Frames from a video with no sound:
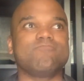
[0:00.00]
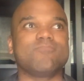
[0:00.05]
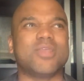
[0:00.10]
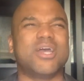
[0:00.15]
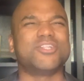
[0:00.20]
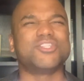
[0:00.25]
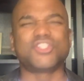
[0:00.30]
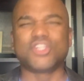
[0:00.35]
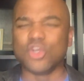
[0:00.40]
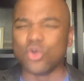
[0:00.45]

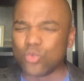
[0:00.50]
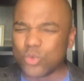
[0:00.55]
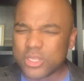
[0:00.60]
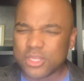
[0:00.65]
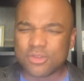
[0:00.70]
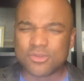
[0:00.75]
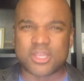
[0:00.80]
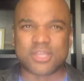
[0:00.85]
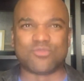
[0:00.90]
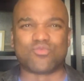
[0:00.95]
until
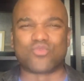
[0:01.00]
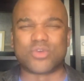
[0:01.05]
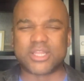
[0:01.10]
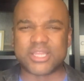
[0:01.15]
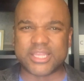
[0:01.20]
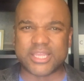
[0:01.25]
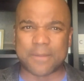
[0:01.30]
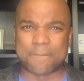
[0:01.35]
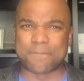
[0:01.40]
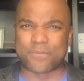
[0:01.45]
we can
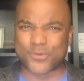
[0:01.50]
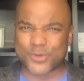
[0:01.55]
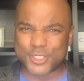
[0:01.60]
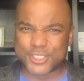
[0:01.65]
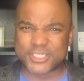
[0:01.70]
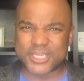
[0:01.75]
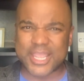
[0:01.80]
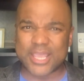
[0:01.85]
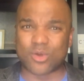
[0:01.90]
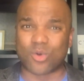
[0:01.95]
really
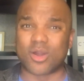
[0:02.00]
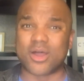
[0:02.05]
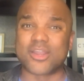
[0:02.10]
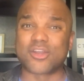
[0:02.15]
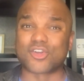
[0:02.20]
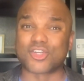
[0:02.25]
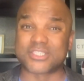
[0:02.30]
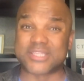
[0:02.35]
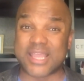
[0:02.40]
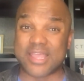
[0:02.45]
appreciate or
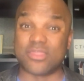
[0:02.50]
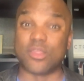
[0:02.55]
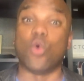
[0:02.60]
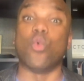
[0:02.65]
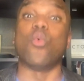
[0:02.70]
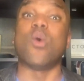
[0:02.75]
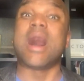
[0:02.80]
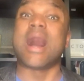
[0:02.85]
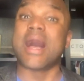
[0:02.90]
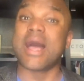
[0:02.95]
understand the
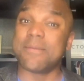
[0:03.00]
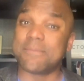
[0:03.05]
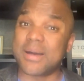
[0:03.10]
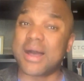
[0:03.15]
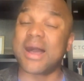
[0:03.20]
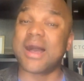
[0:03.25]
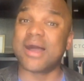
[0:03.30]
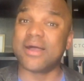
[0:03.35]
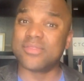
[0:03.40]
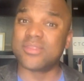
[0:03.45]
why
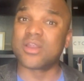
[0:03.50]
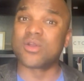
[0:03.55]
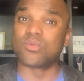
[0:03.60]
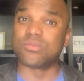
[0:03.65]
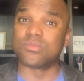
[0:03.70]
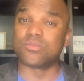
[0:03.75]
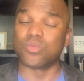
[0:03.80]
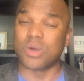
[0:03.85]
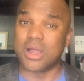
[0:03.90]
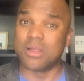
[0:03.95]
behind their
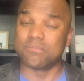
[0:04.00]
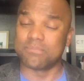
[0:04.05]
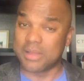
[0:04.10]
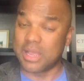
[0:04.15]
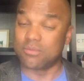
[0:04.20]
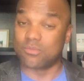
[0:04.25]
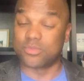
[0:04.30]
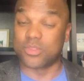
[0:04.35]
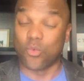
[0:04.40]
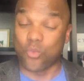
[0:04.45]

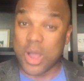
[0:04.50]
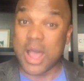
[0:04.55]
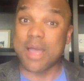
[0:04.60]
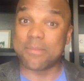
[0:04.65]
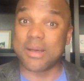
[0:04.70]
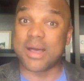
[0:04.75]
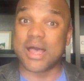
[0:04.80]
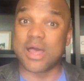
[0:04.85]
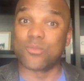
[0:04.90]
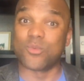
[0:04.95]
why, the why
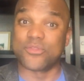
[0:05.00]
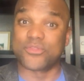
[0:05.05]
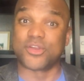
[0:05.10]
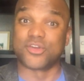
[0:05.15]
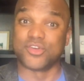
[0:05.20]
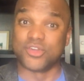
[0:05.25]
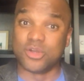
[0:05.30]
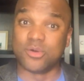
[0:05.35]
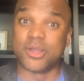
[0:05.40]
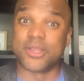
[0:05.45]
behind what they're
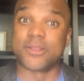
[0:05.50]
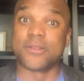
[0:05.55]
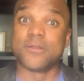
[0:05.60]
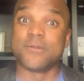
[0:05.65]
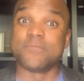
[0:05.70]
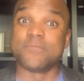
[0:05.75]
doing,